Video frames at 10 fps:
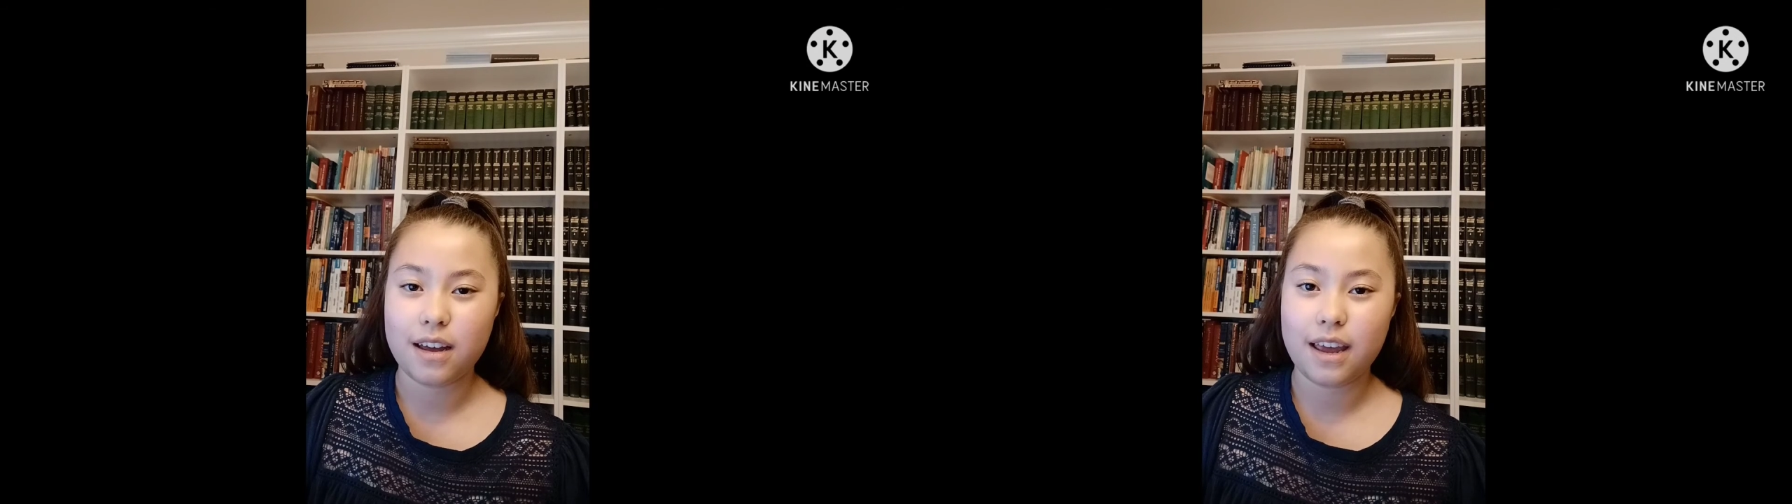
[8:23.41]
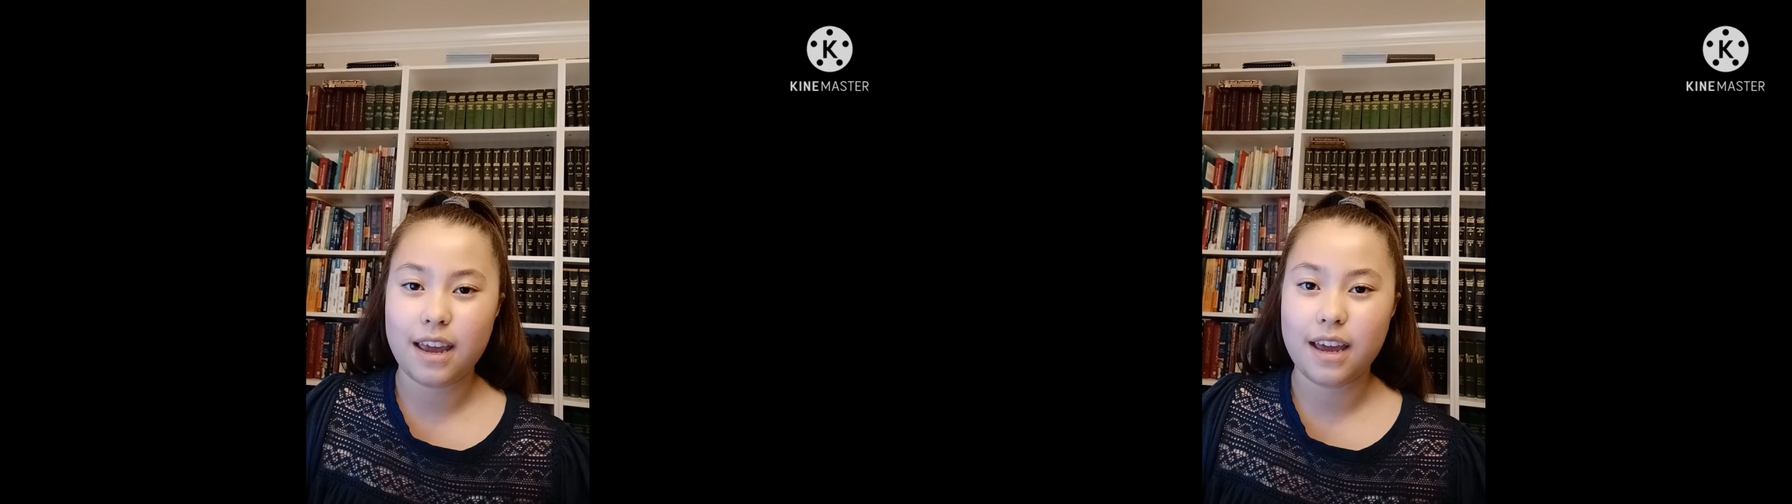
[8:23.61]

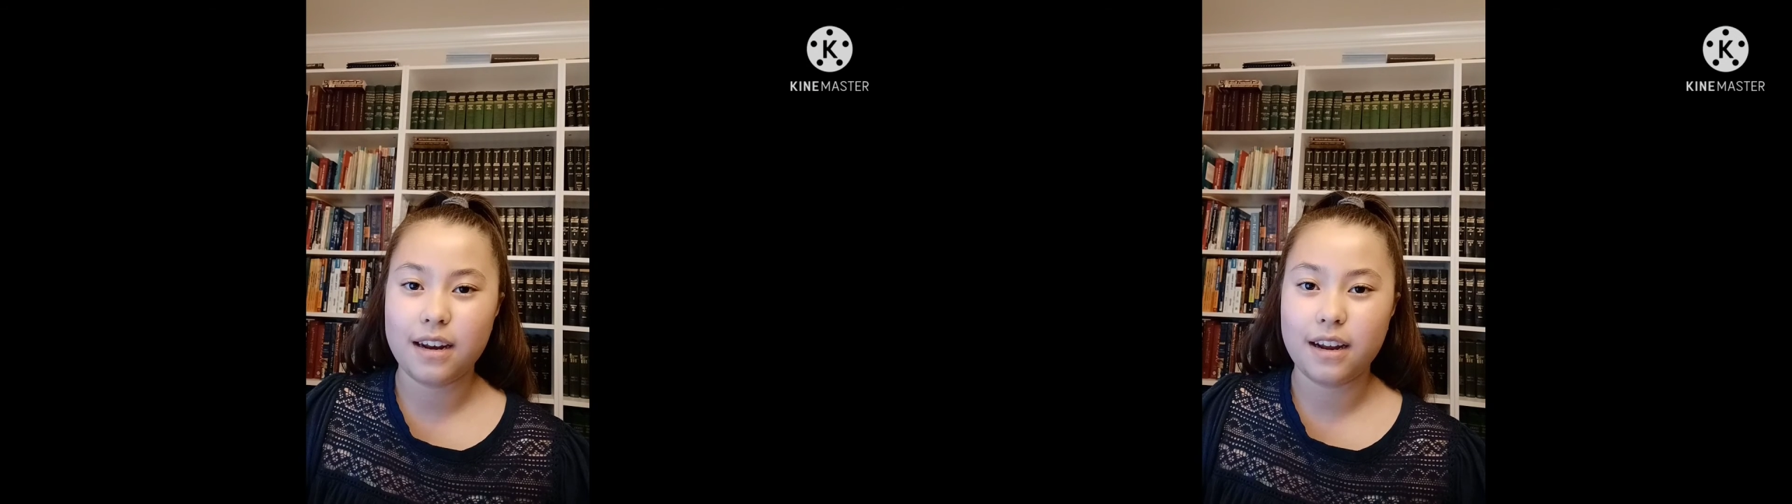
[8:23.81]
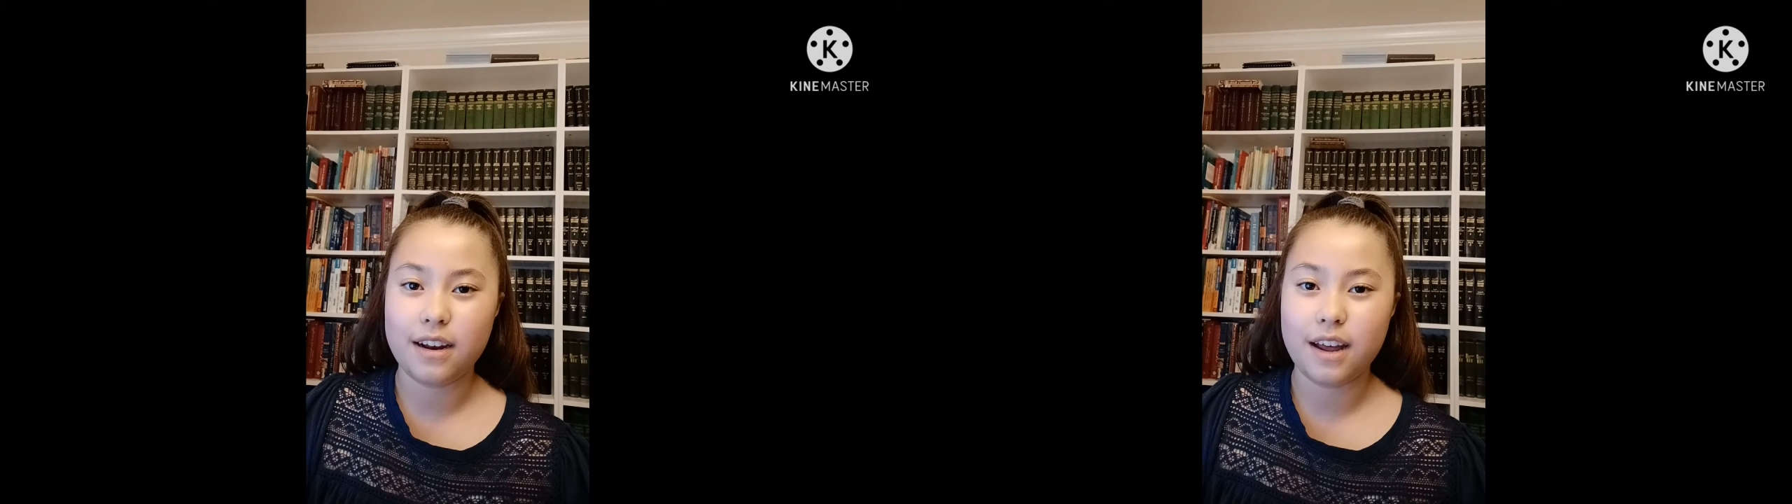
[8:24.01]

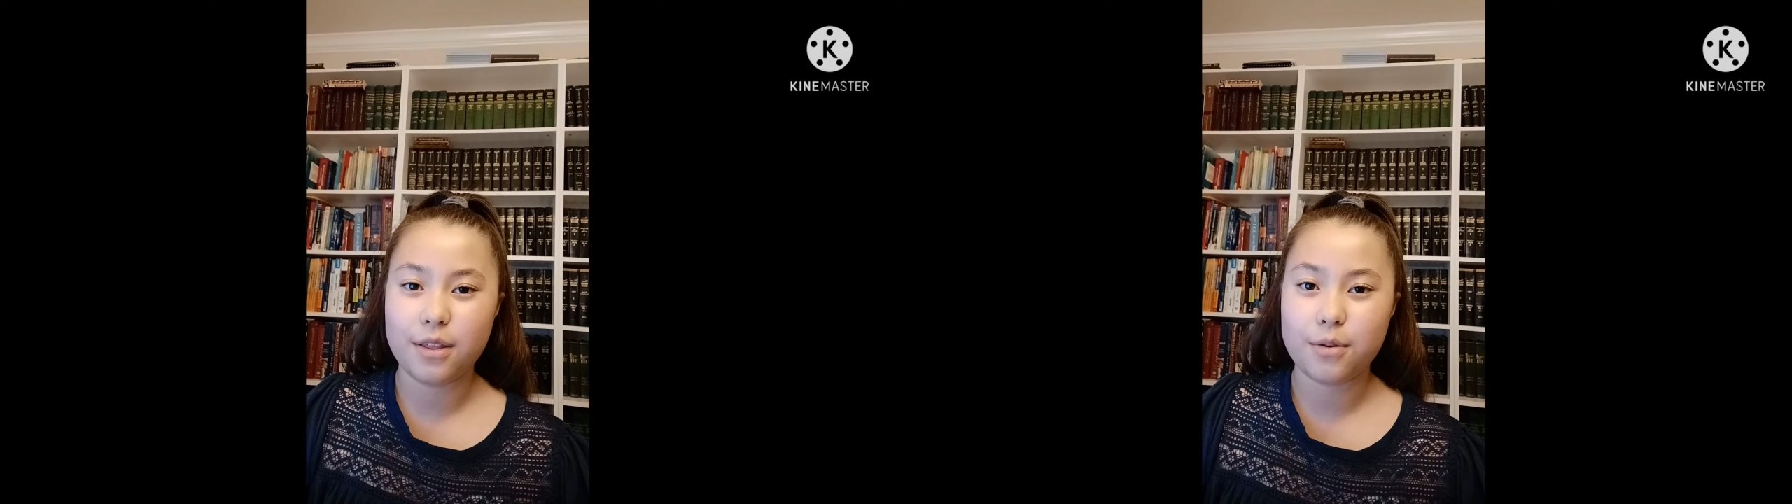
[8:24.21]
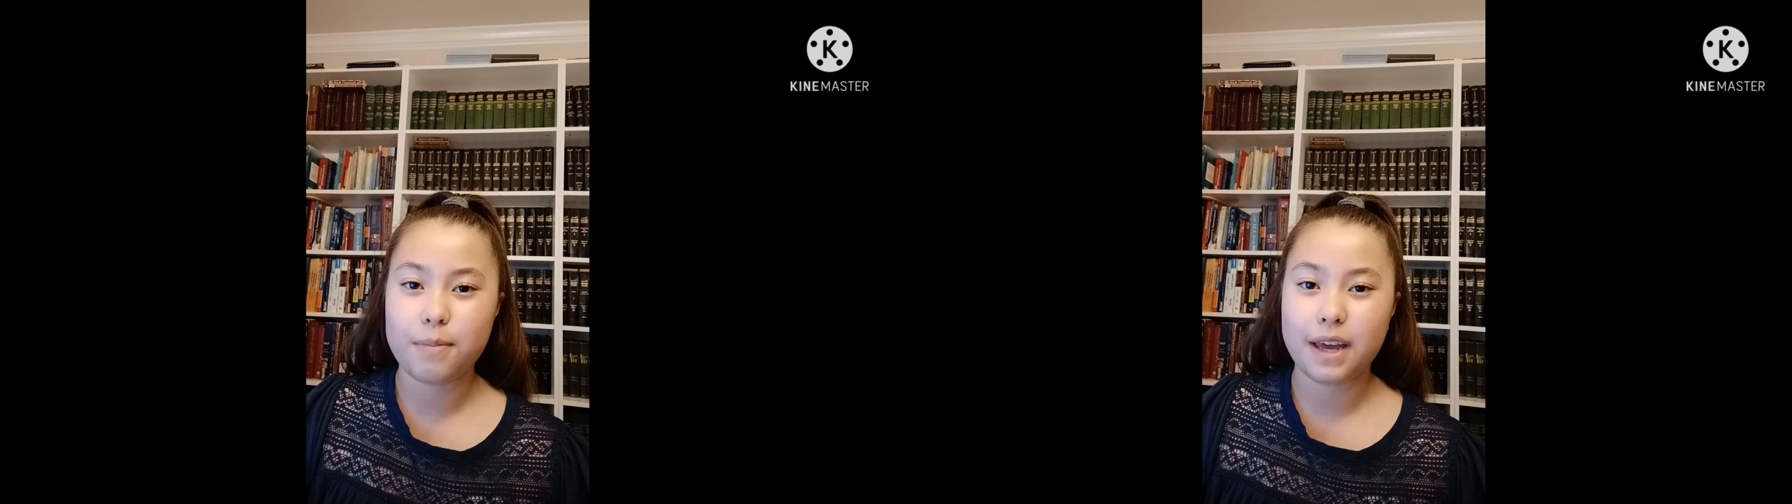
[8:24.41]
and
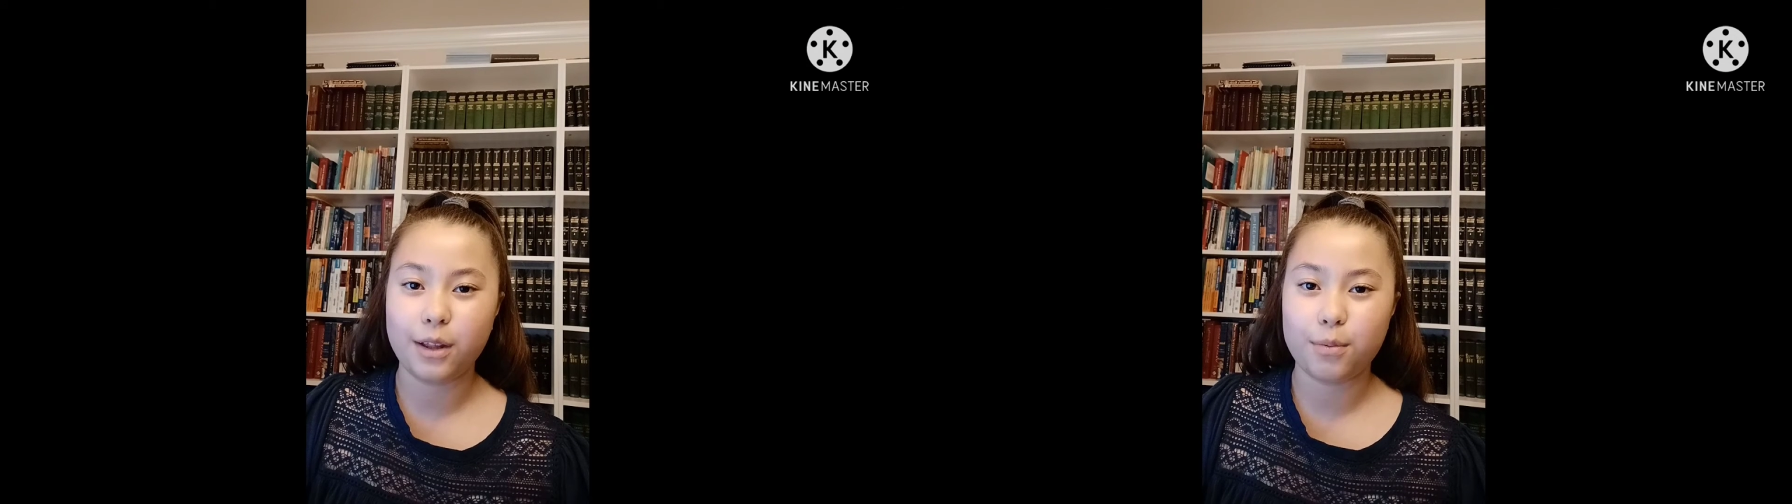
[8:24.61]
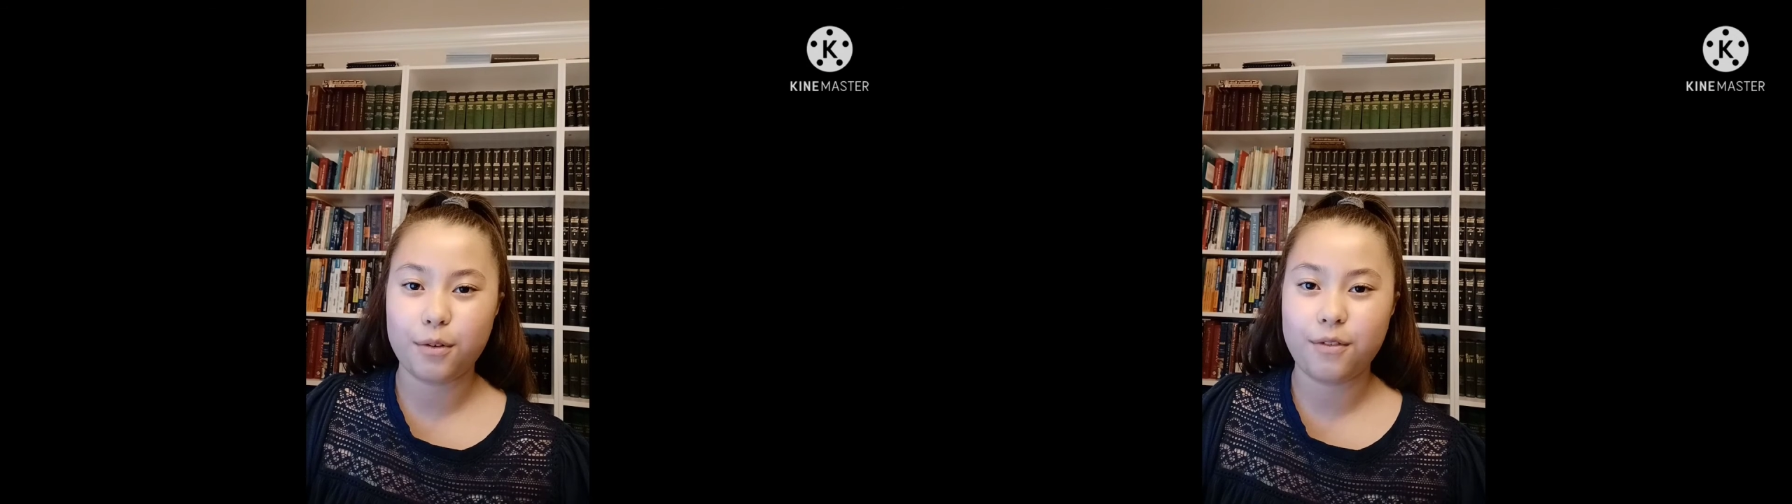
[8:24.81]
another
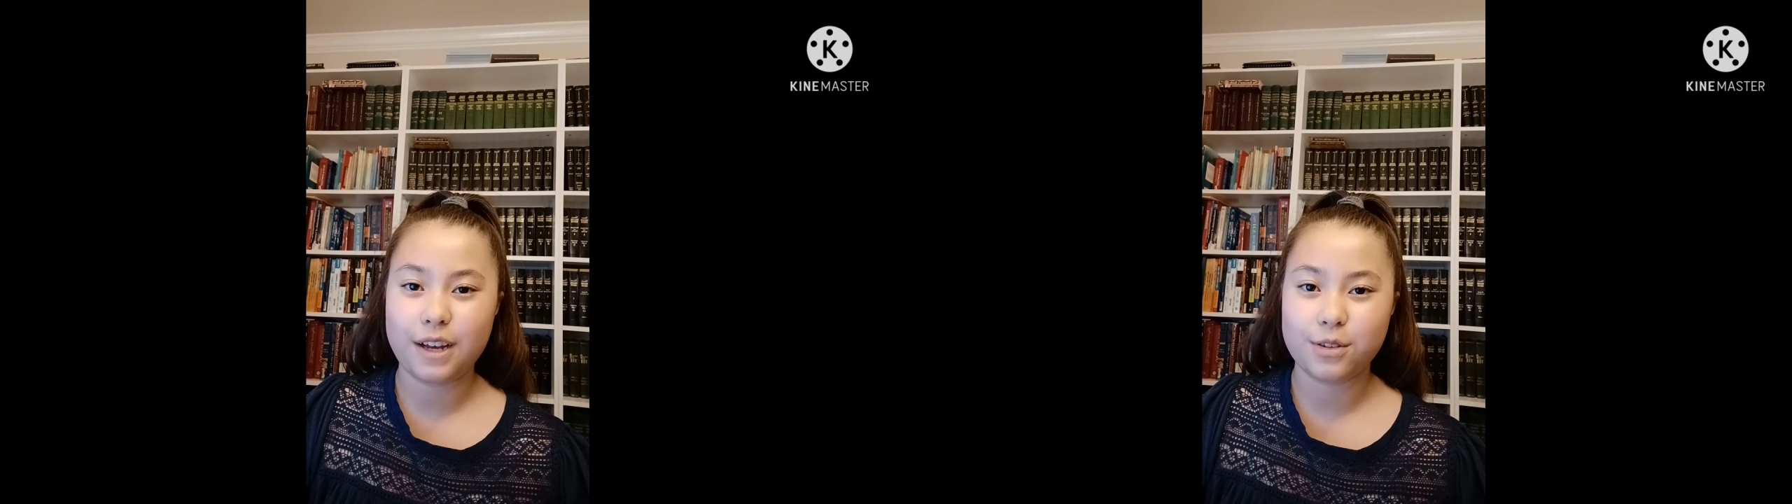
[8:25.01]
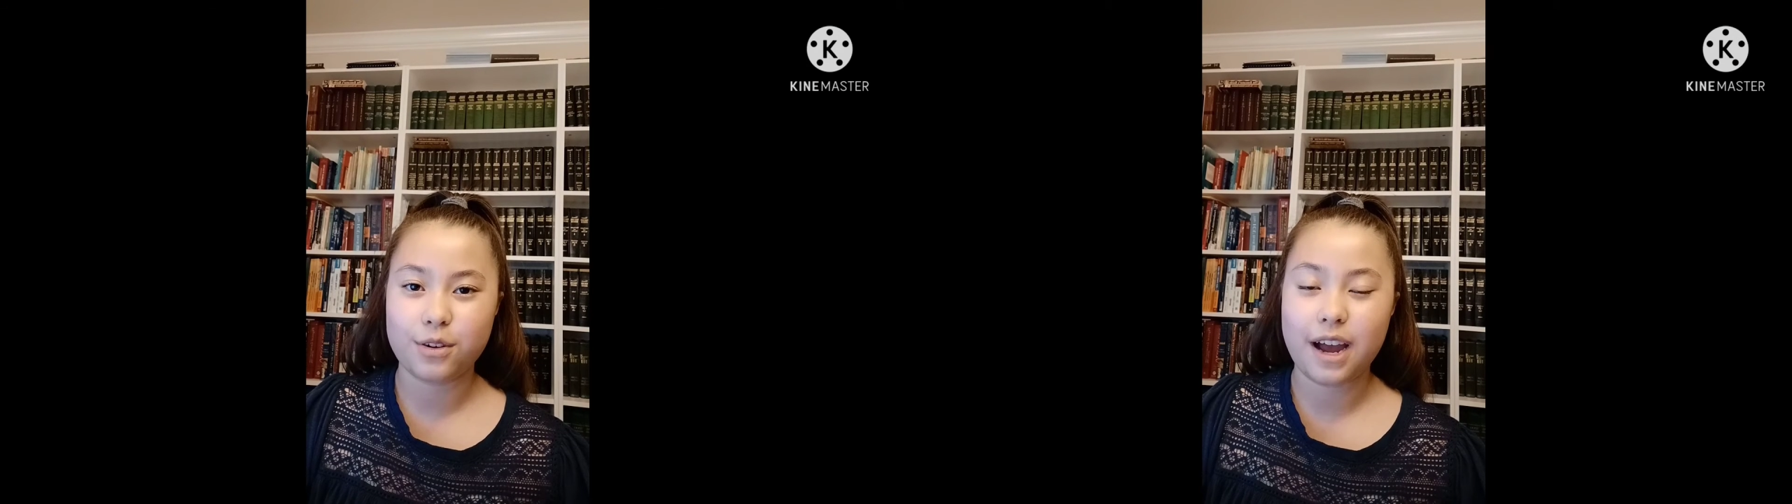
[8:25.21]
Baylor professor